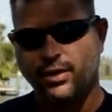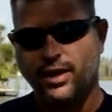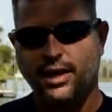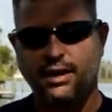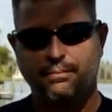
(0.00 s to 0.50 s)
We
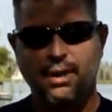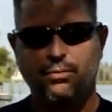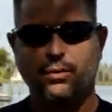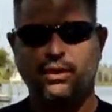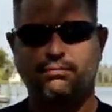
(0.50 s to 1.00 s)
get
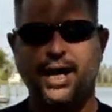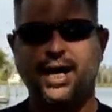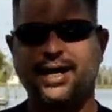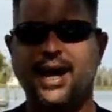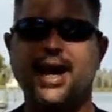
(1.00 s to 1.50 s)
people with
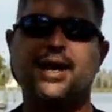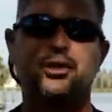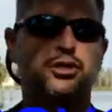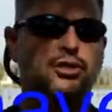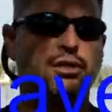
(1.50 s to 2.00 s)
bad
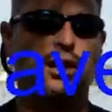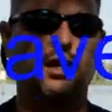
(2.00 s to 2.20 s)
gas,